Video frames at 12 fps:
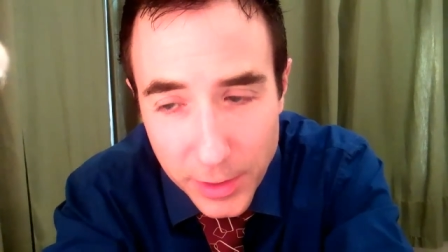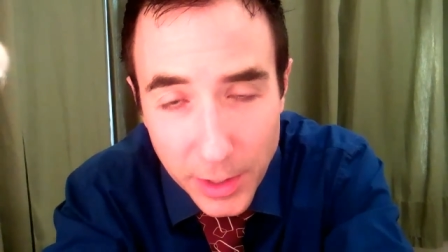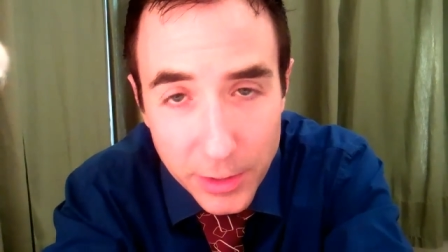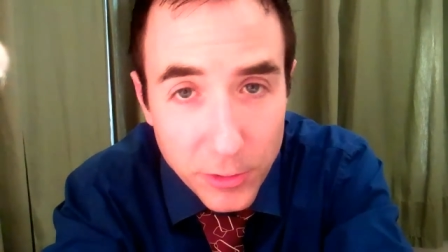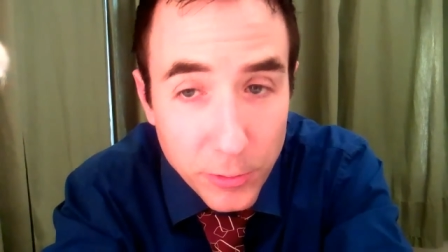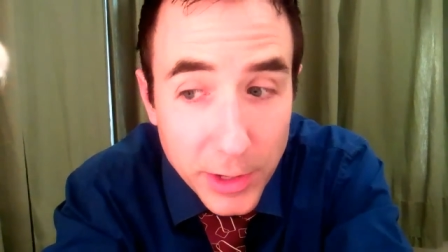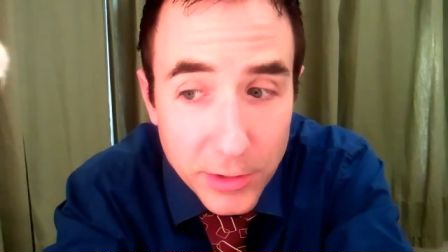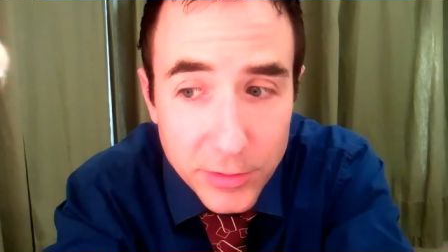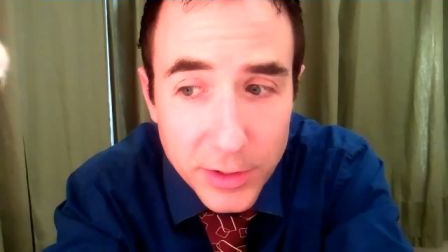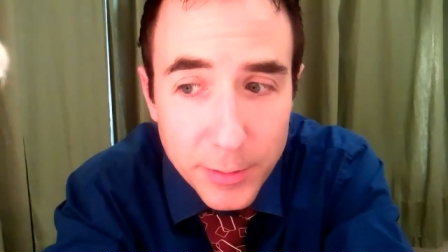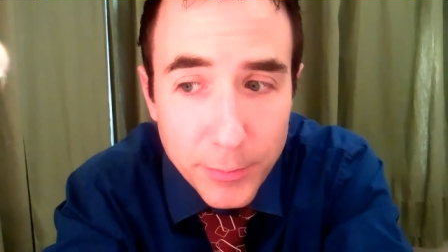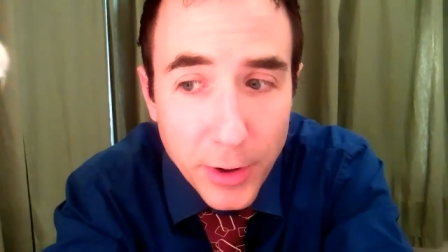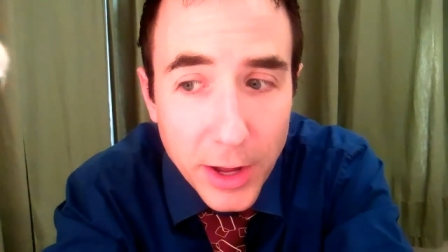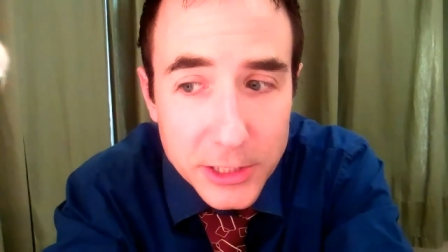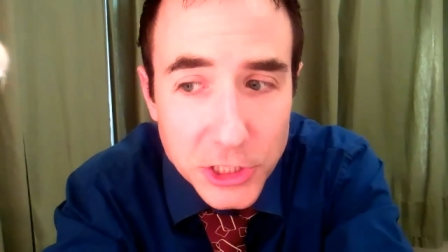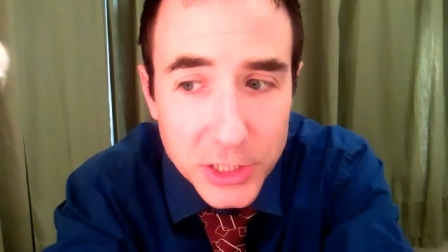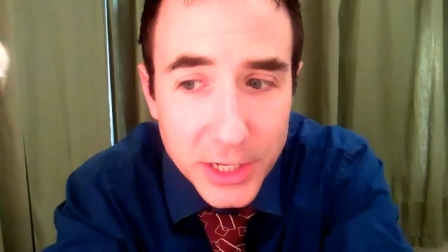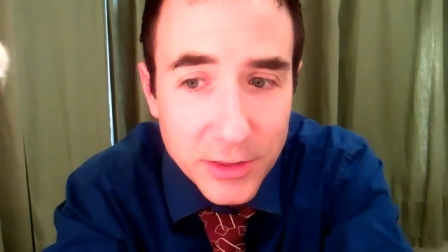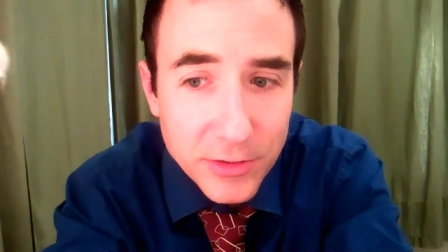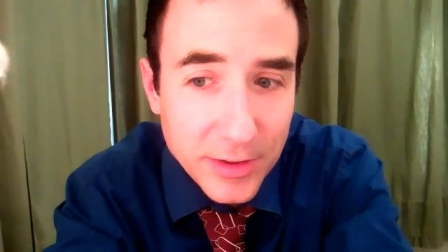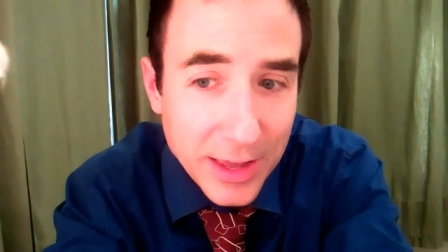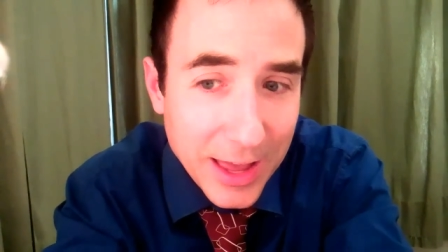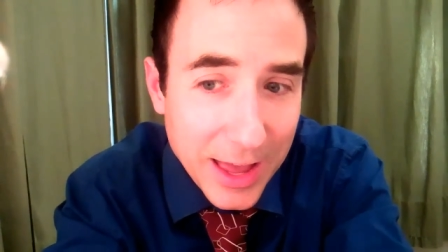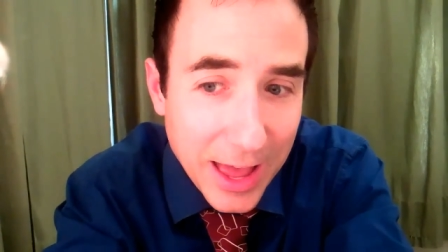And the reason I brought you in
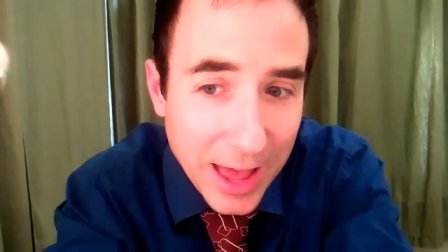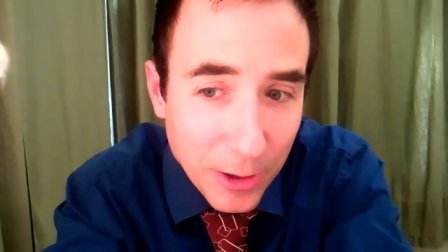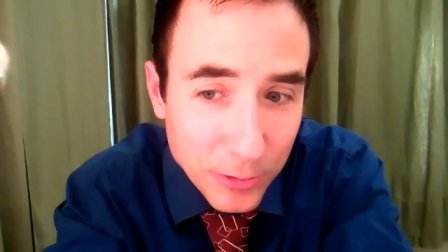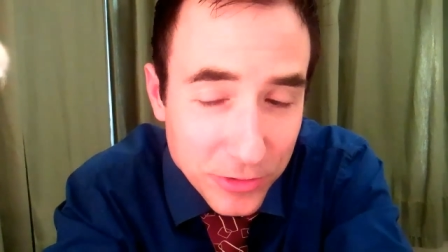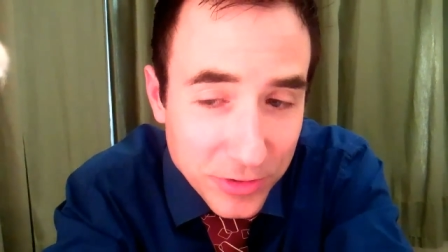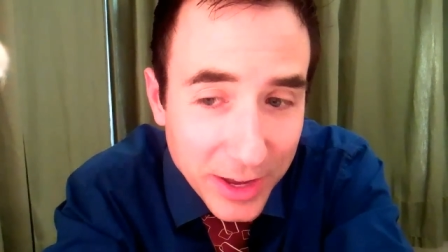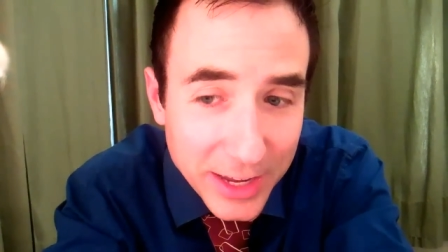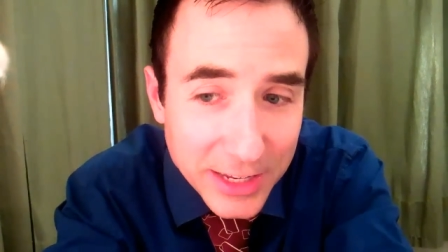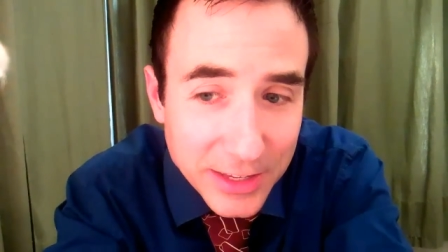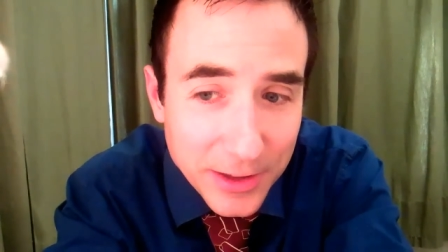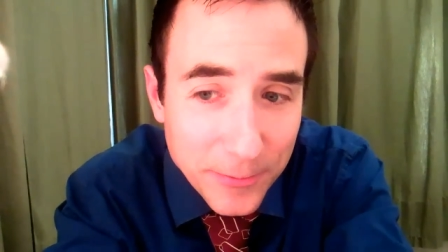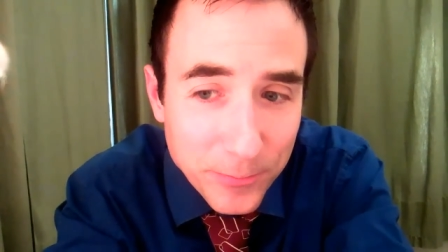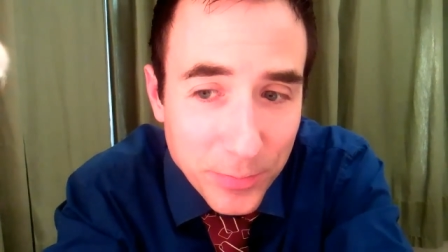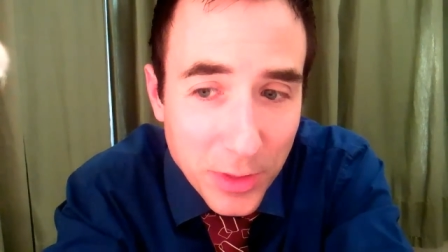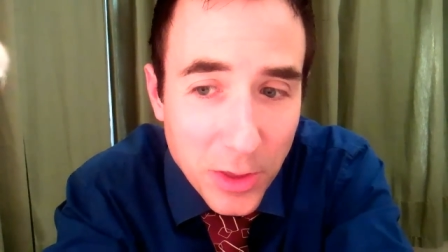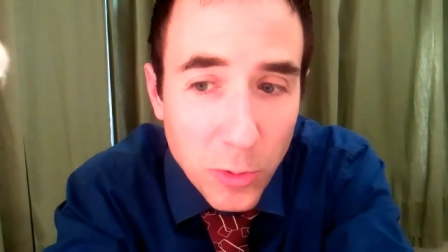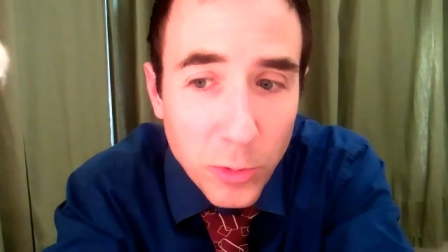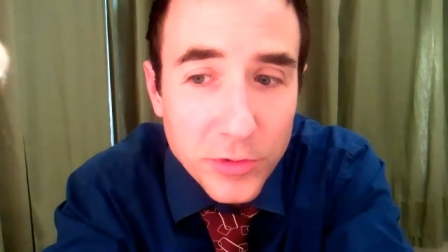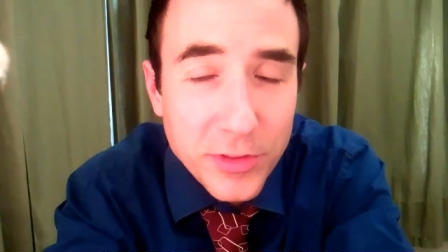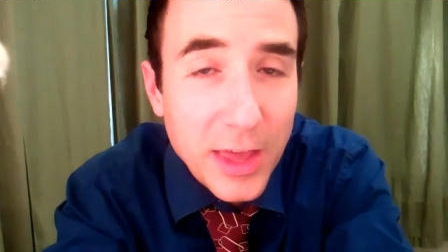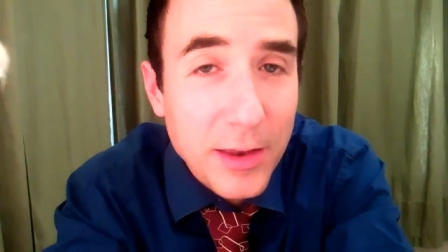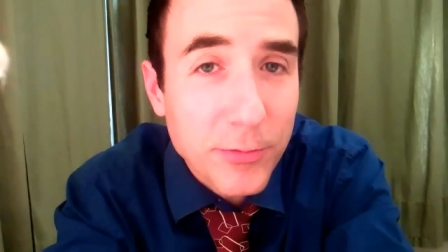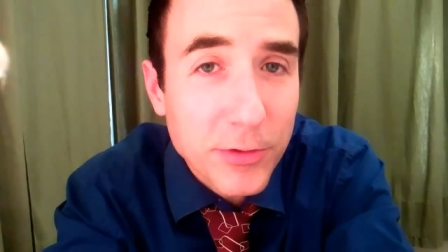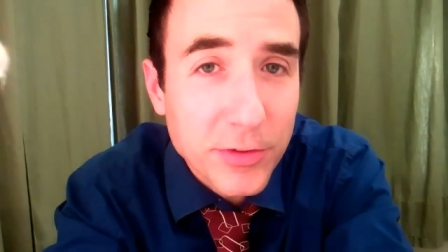outside was to
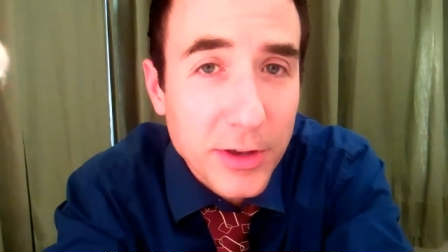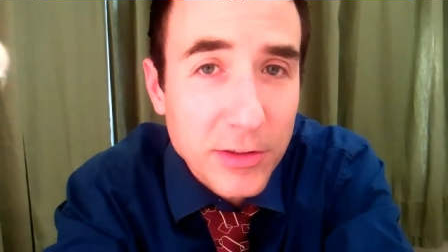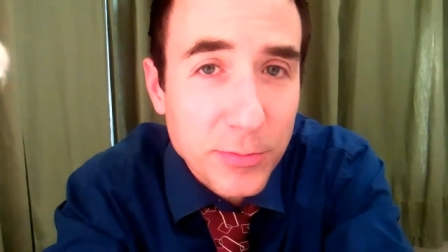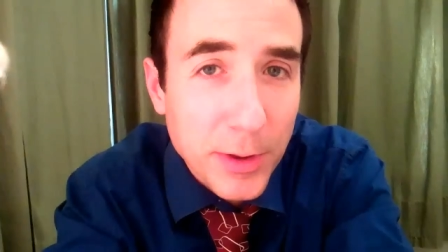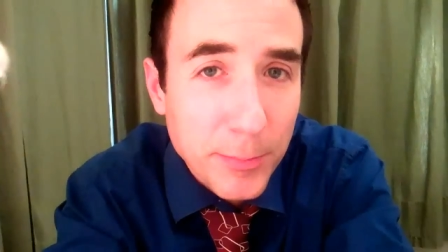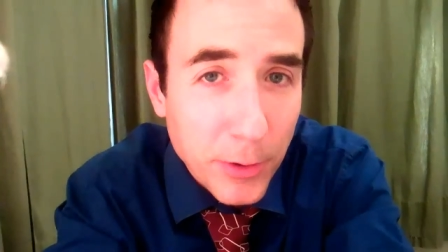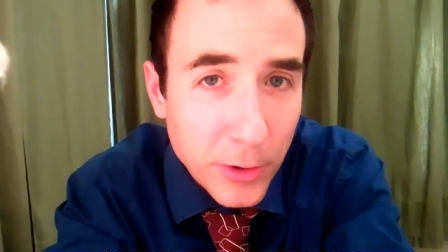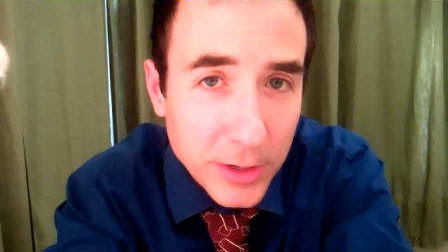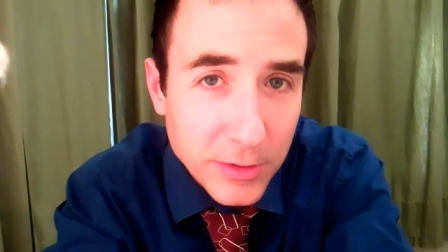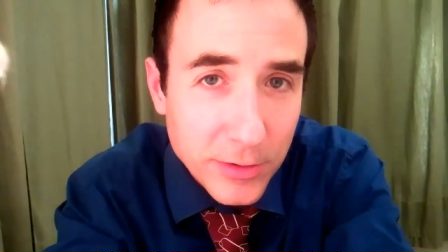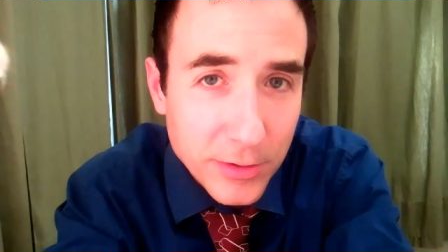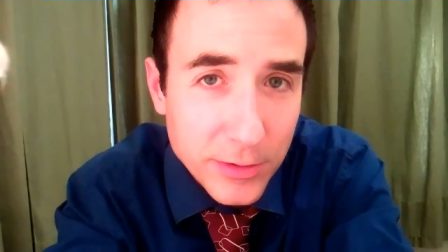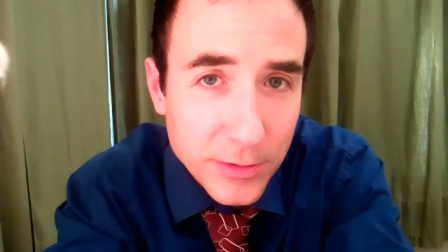emphasize my point.